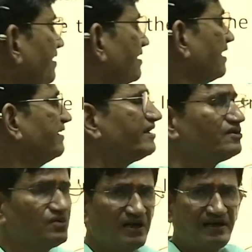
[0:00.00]
country to
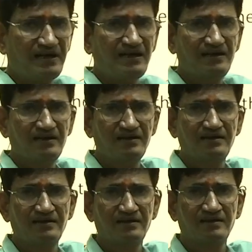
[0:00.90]
country,
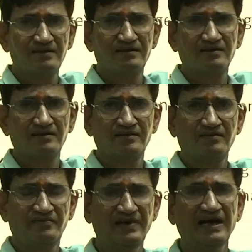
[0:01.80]

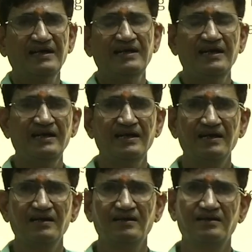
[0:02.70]
we are in India,
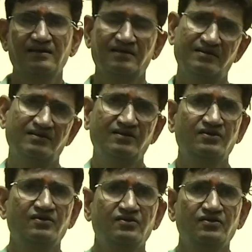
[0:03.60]

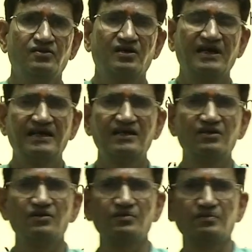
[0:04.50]
you connected
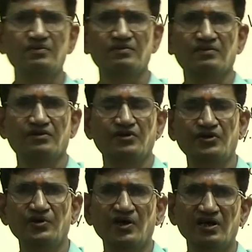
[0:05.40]
to New
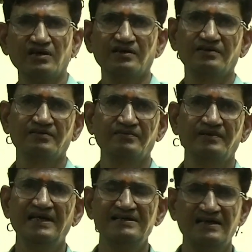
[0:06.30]
York
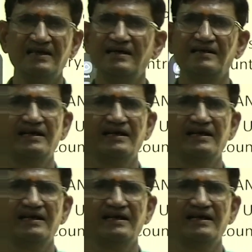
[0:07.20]
easily. There